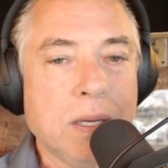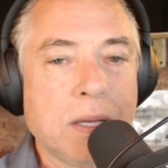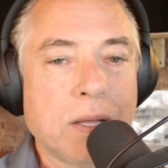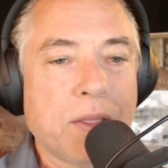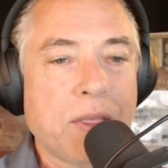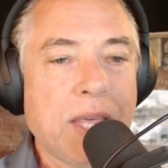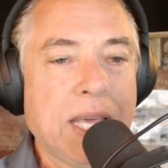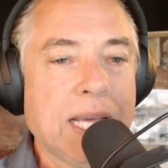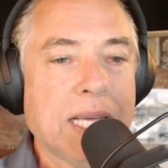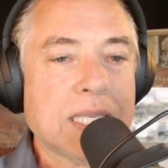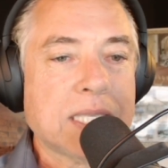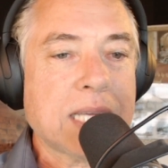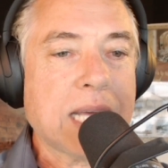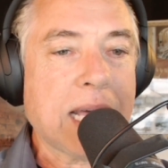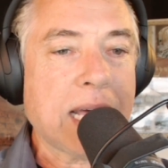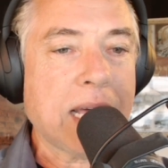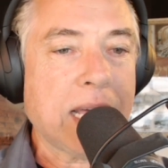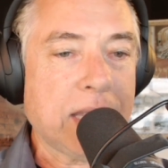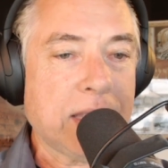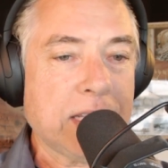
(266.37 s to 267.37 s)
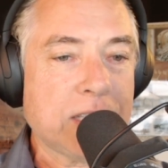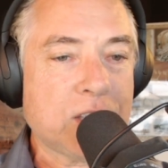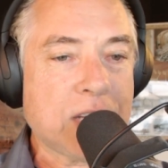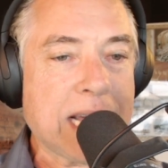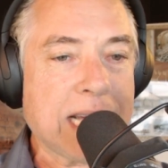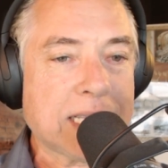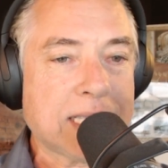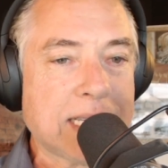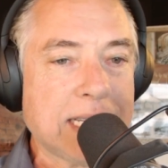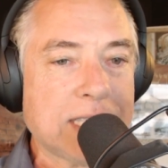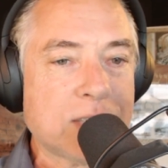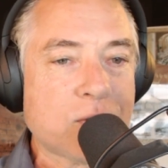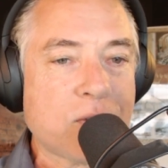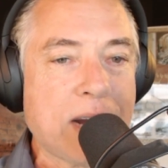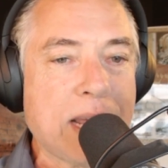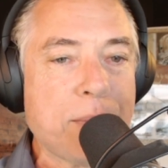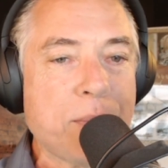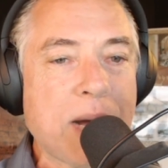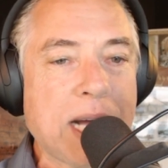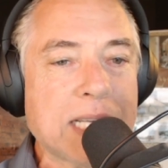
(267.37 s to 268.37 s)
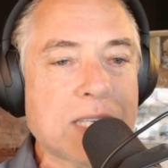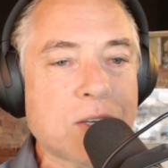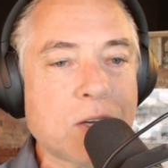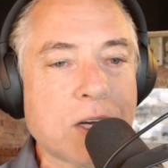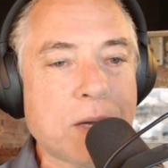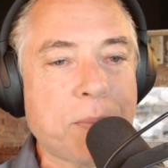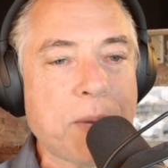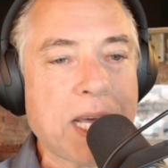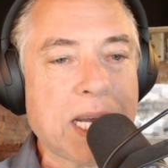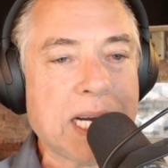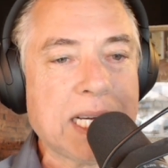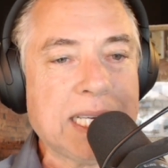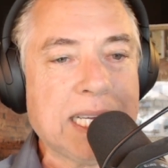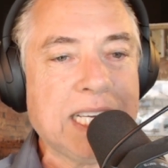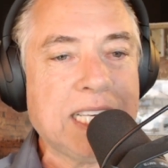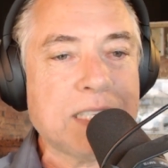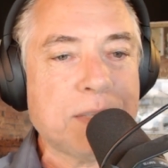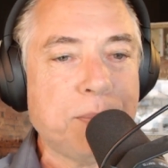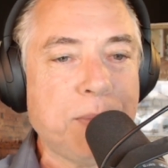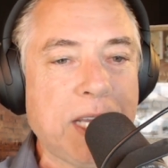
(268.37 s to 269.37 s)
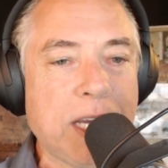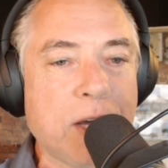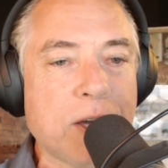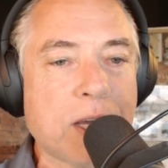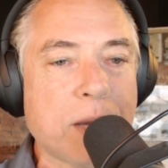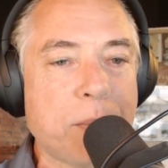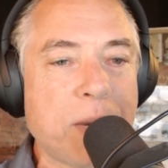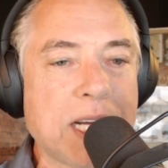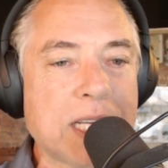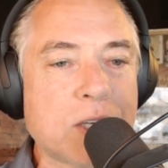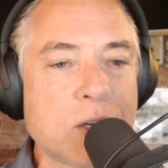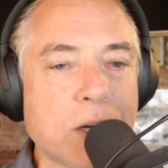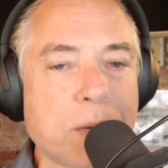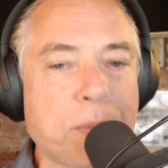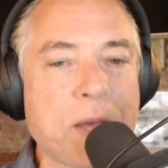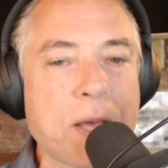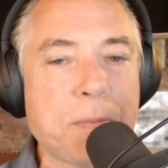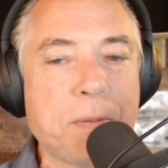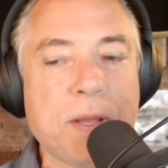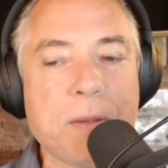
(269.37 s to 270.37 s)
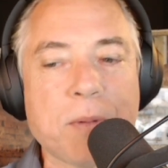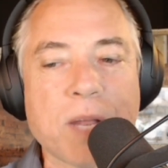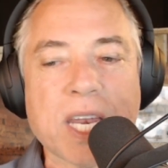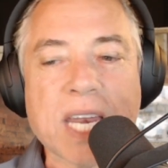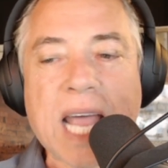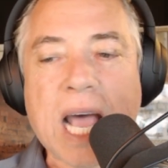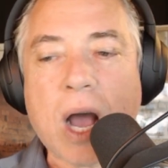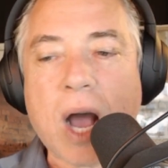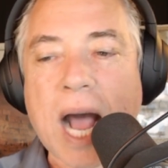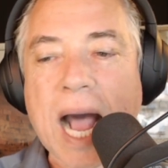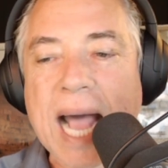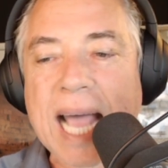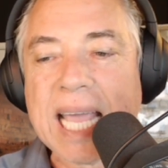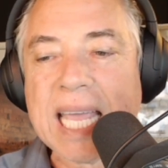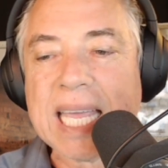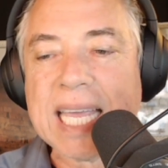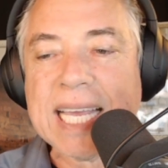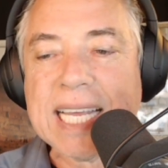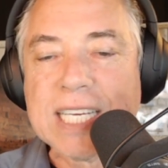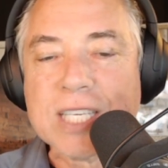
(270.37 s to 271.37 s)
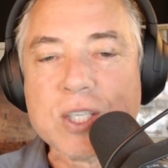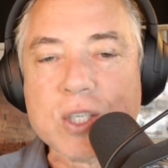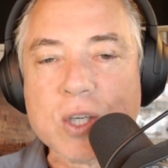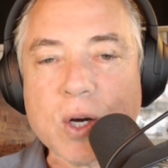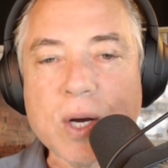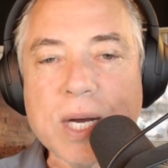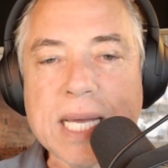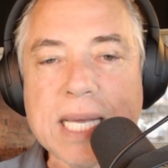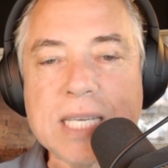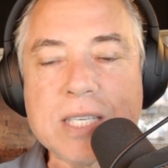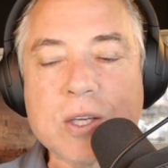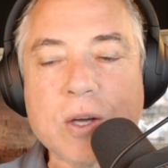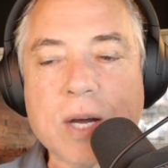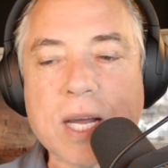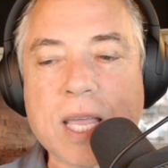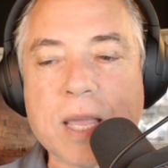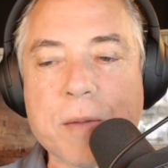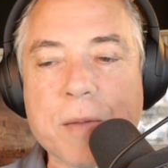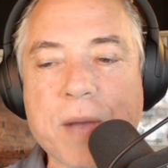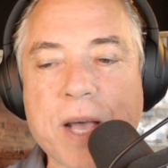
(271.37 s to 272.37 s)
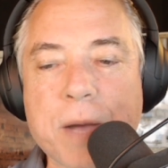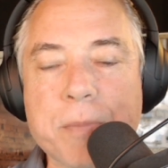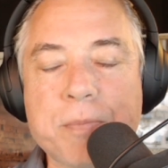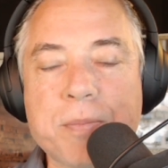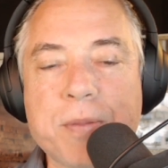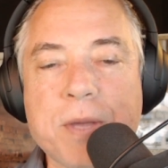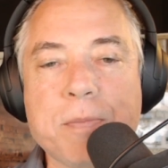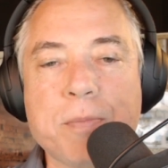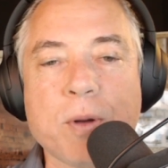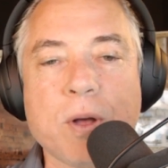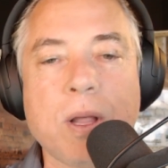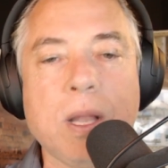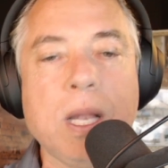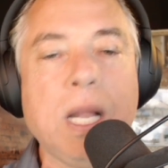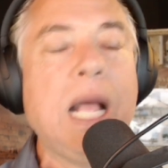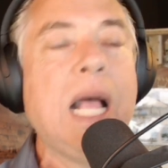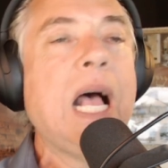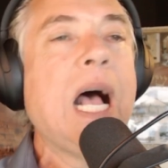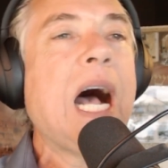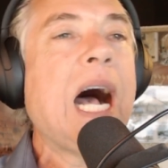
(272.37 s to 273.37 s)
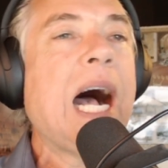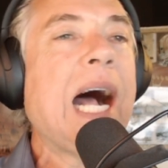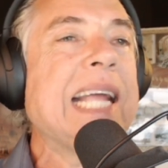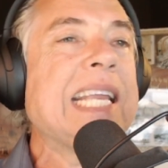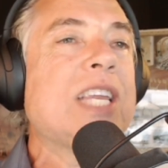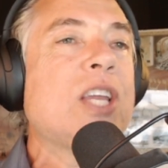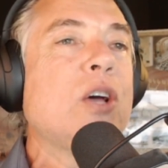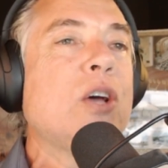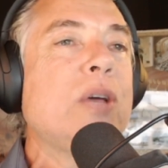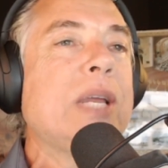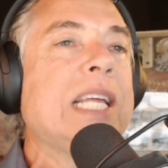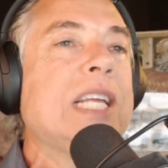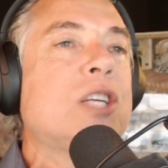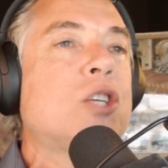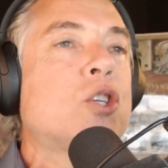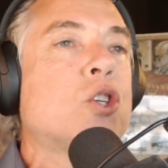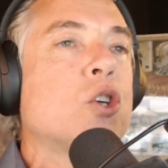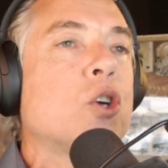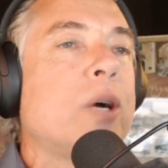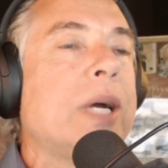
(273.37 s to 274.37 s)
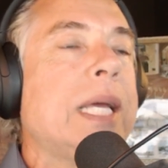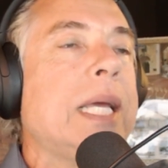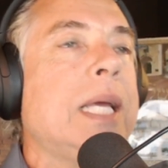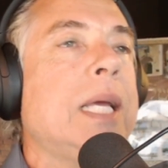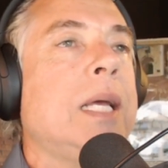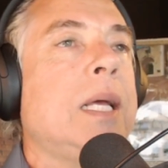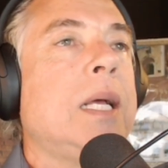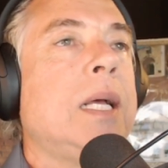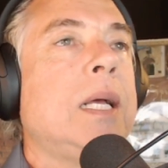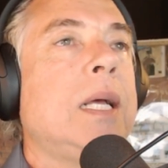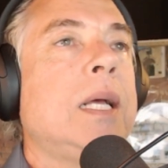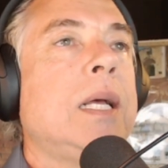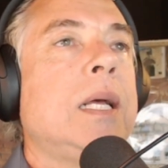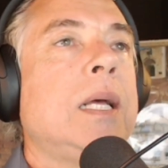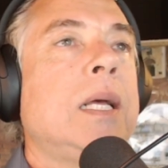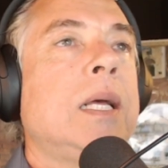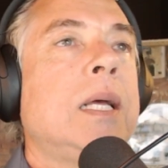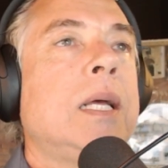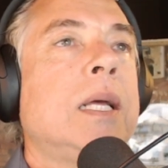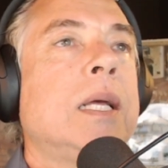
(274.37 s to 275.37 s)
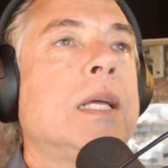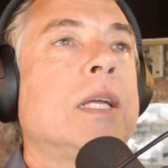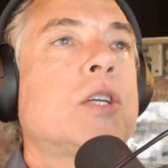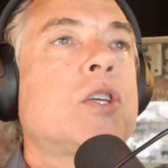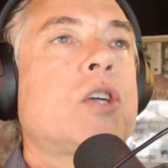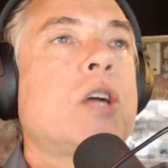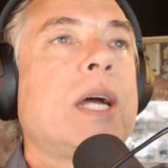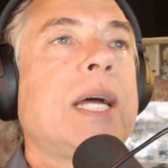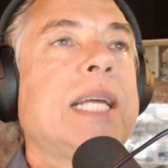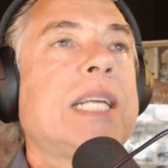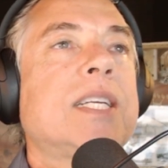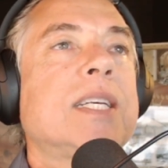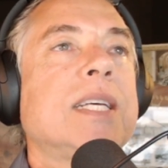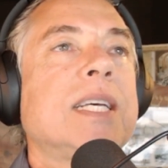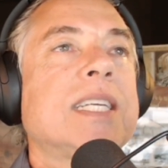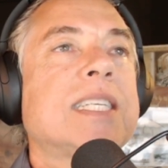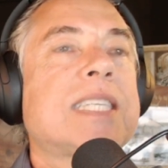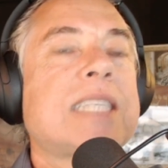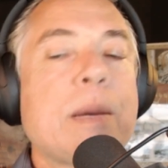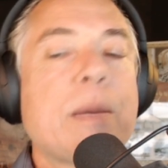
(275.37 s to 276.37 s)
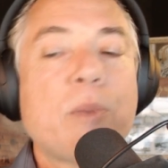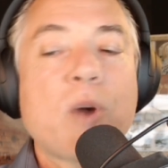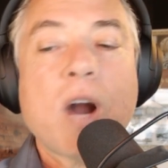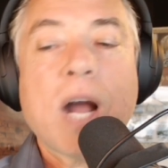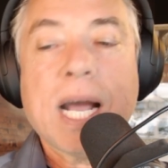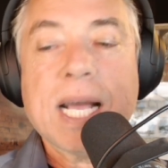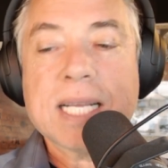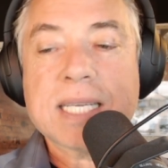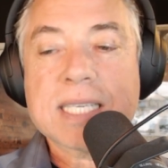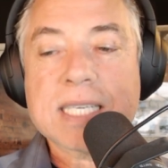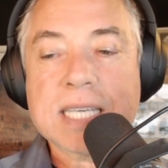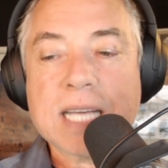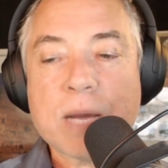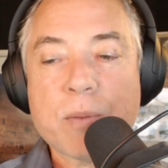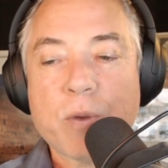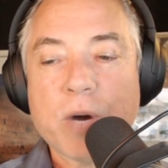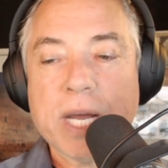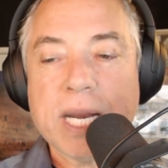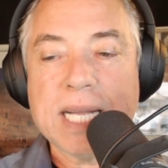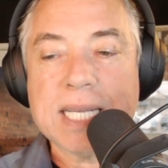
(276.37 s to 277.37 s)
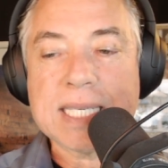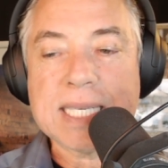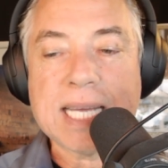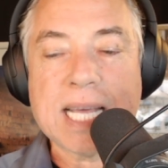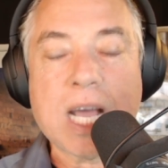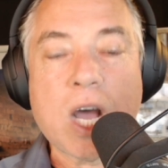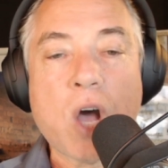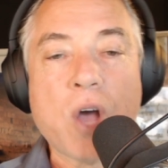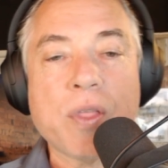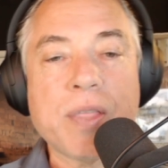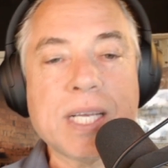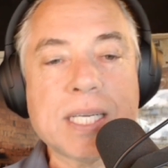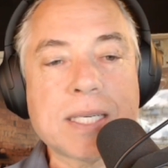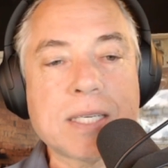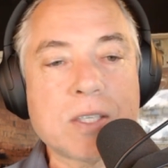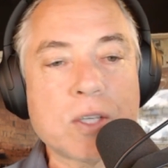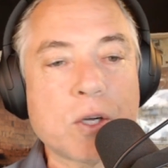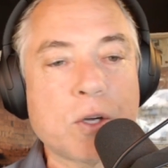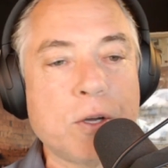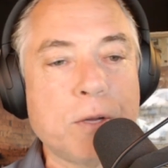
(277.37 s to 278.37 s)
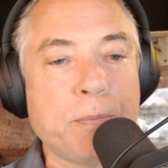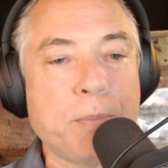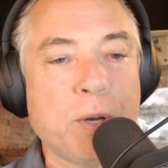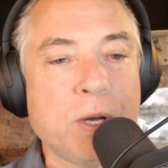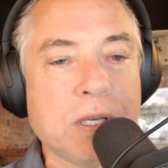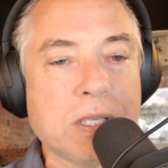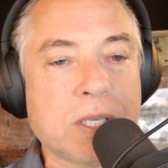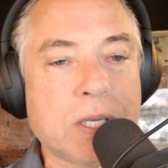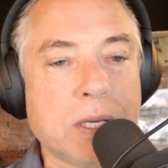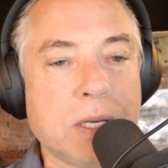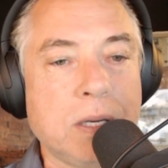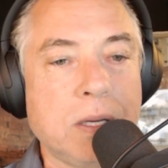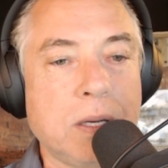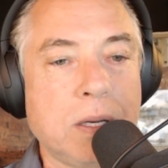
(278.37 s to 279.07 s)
things. The chat says, great minds talk about ideas, mediocre minds talk about people. No, I enjoy talking about people. I don't enjoy trying to summarize someone and say, oh, this is a good person.